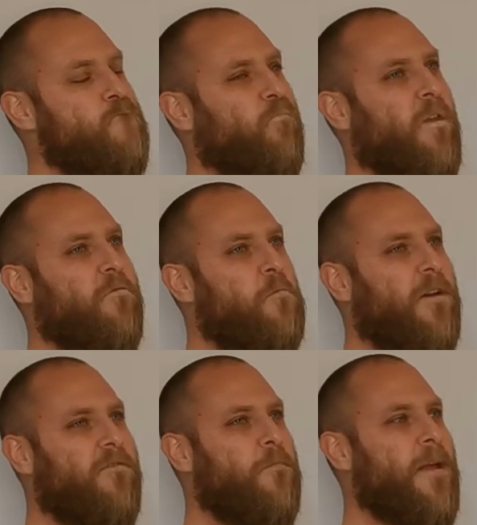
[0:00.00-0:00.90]
it was
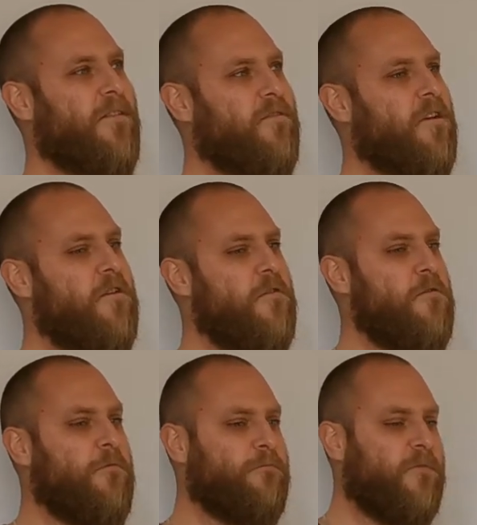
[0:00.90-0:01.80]
almost a bit
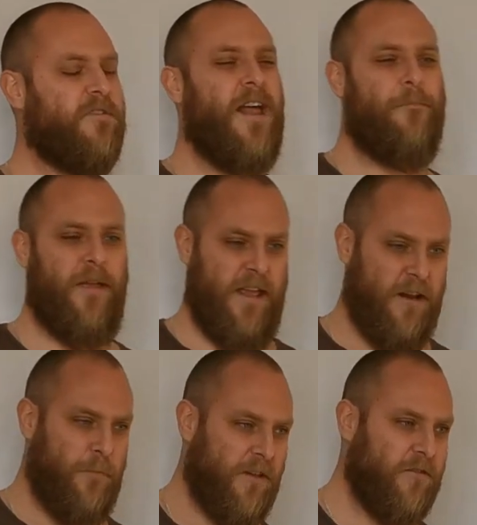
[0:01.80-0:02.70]
too snappy and
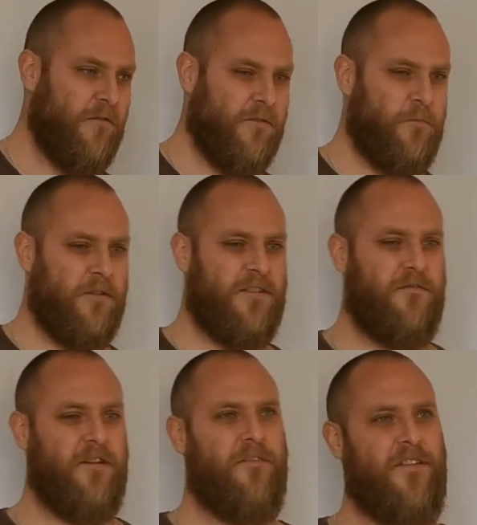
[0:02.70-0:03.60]
a bit too
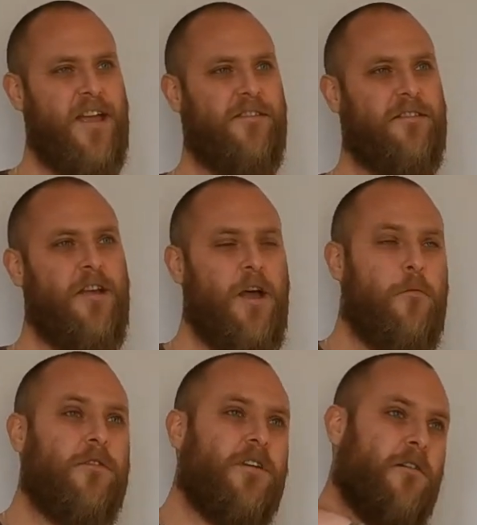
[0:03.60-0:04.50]
responsive on the face,
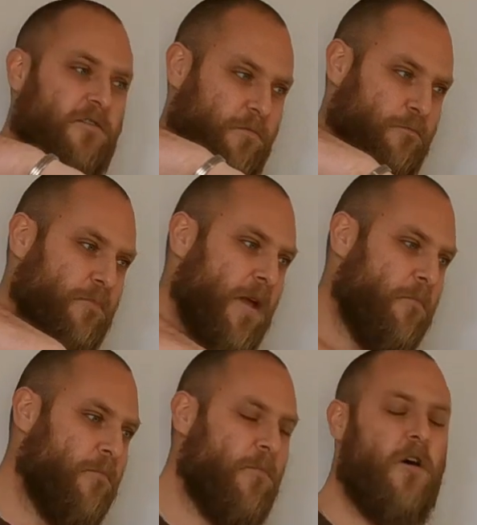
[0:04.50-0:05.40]
whereas I was a
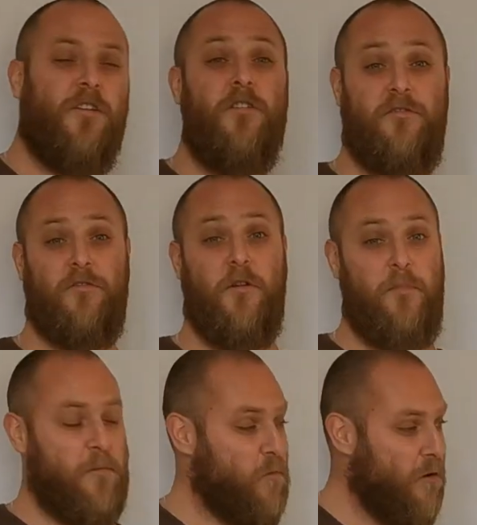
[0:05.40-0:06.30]
bit used to a
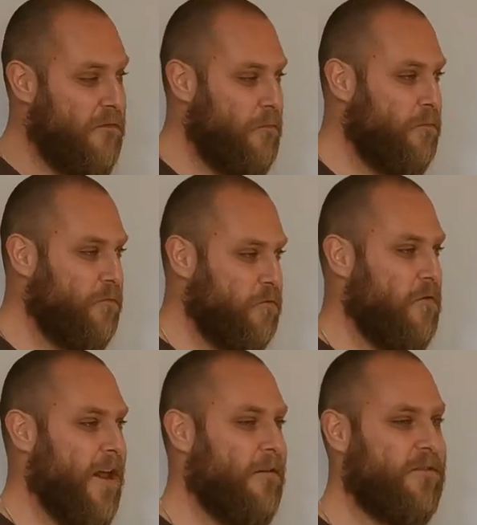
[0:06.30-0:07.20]
bit more of a
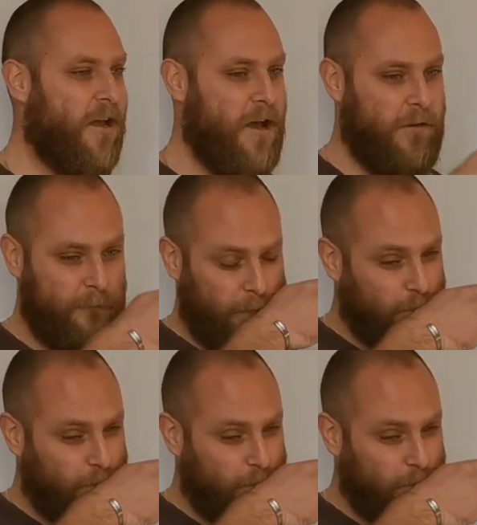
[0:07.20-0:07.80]
drawn out turn.